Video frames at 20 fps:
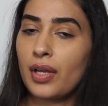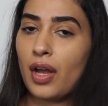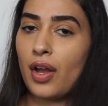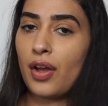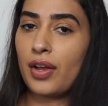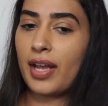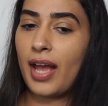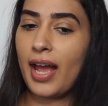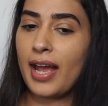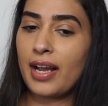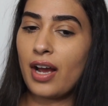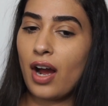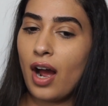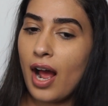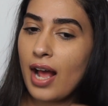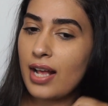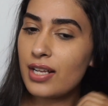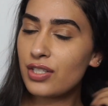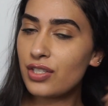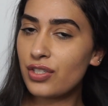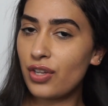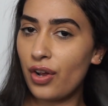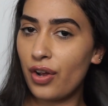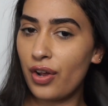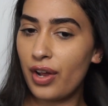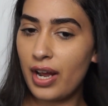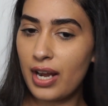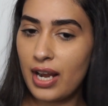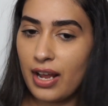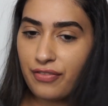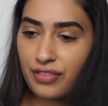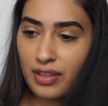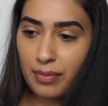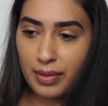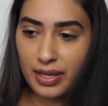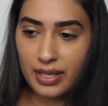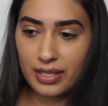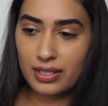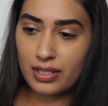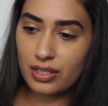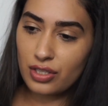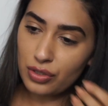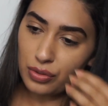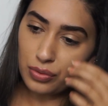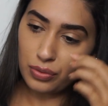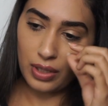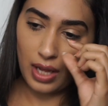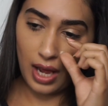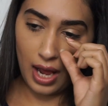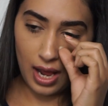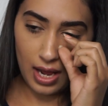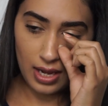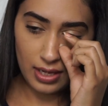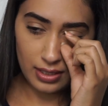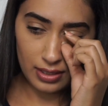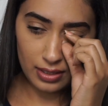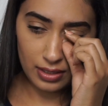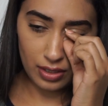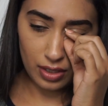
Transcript: Okay guys, so I left the best till last.